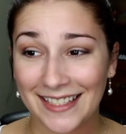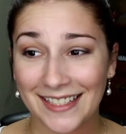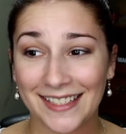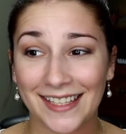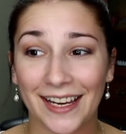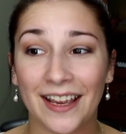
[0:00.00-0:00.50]
It's
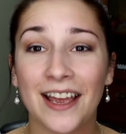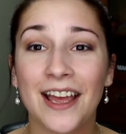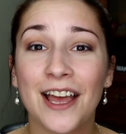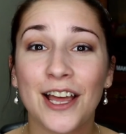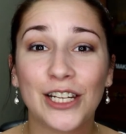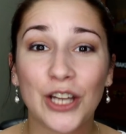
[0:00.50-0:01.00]
just like
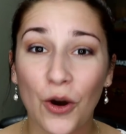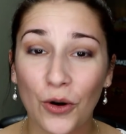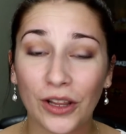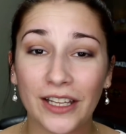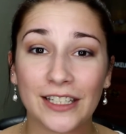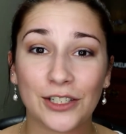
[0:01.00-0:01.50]

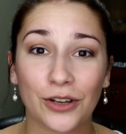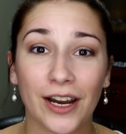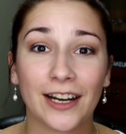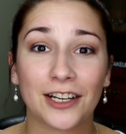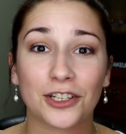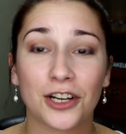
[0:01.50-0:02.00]
totally
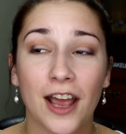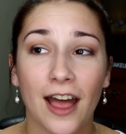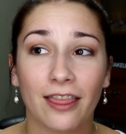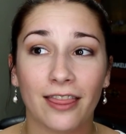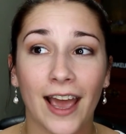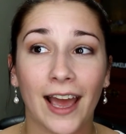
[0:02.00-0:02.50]
strange
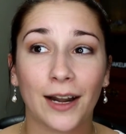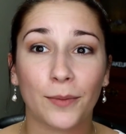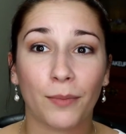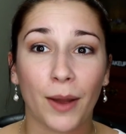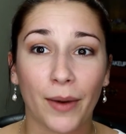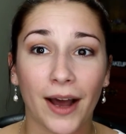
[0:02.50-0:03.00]

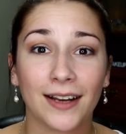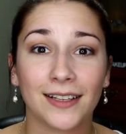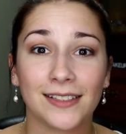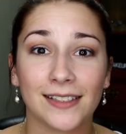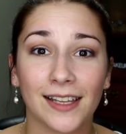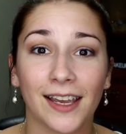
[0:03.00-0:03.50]
that my
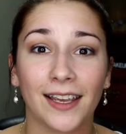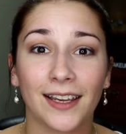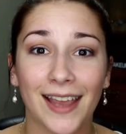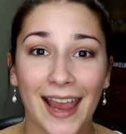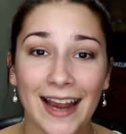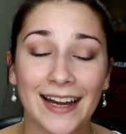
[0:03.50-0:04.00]
body's
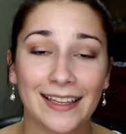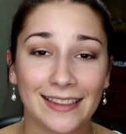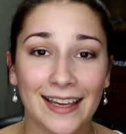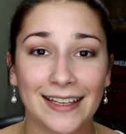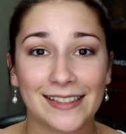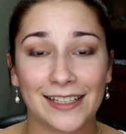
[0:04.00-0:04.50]
like hating
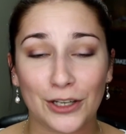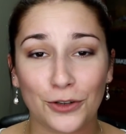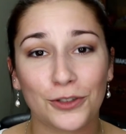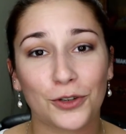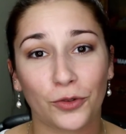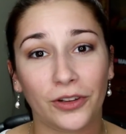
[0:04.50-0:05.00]
things that it
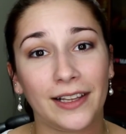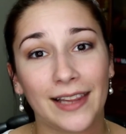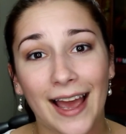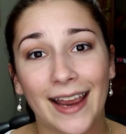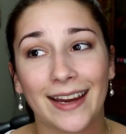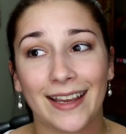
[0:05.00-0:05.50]
used to really
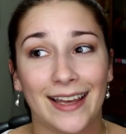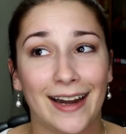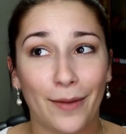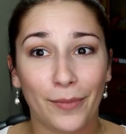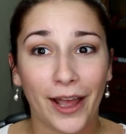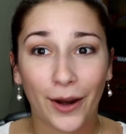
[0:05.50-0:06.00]
like,
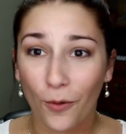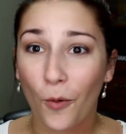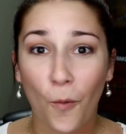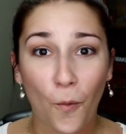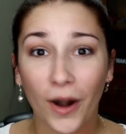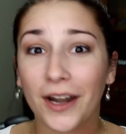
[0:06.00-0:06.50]
and I'm like,
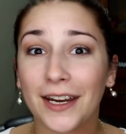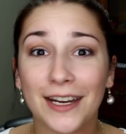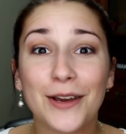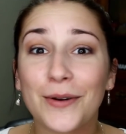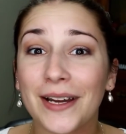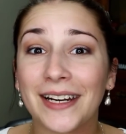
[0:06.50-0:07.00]
what are you
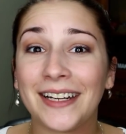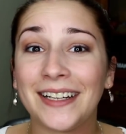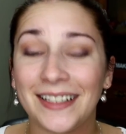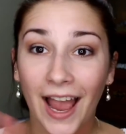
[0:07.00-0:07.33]
doing?